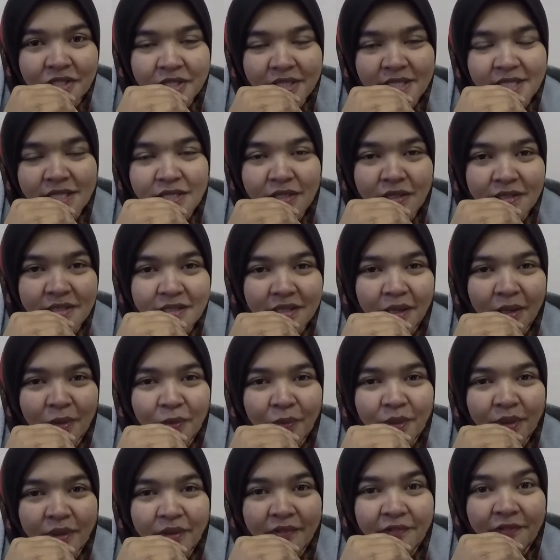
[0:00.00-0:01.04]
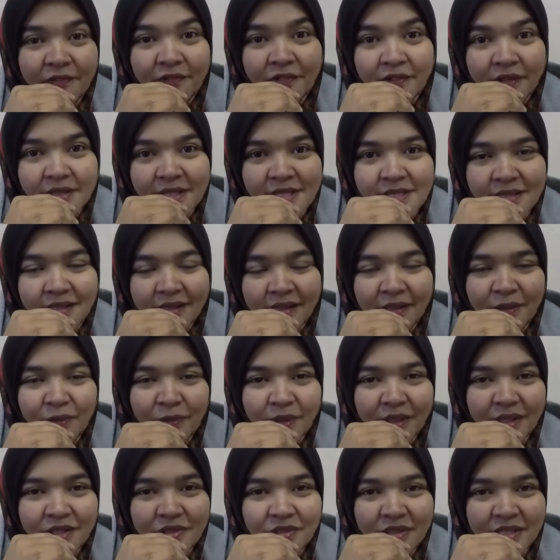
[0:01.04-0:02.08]
is not our first
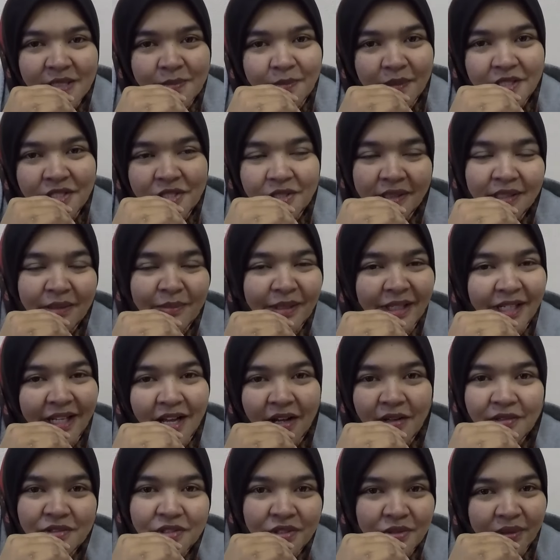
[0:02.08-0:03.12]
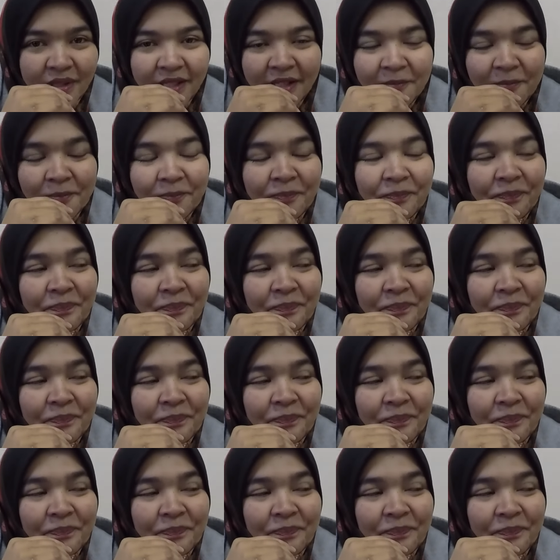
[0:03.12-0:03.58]
language, especially in my country.